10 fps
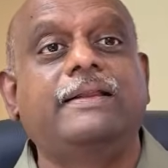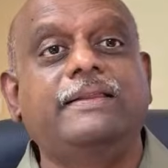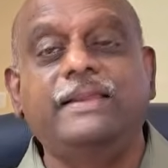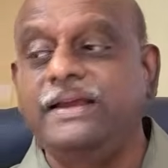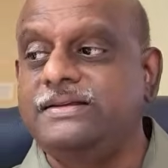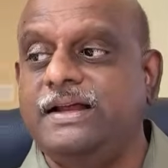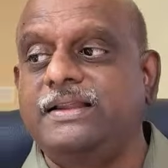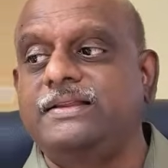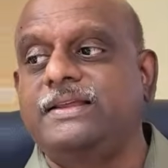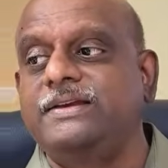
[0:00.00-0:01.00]
These are the
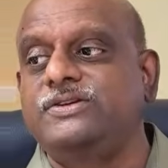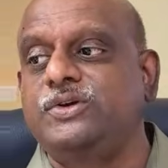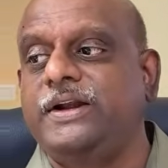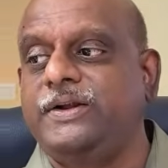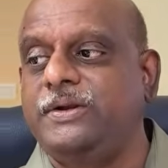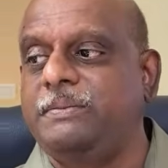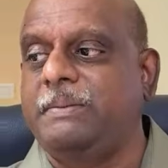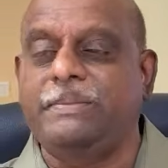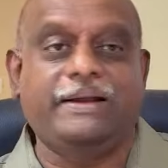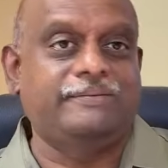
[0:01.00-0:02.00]
things you need to
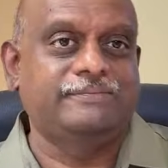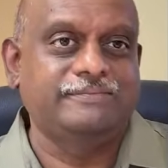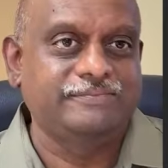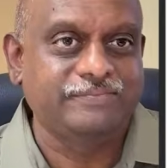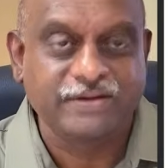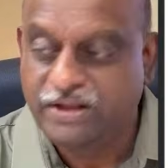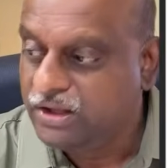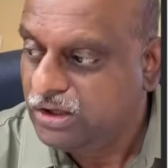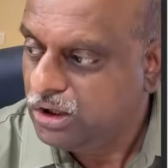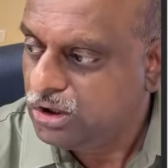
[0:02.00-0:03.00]
remember.
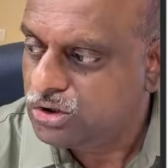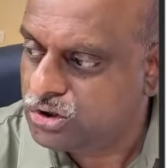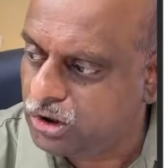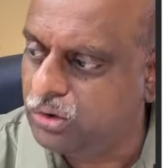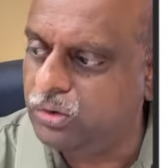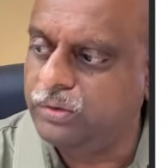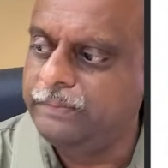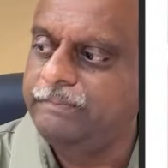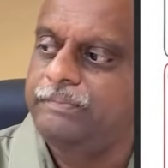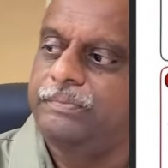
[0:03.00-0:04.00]

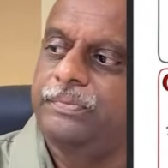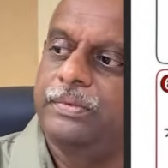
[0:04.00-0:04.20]
So,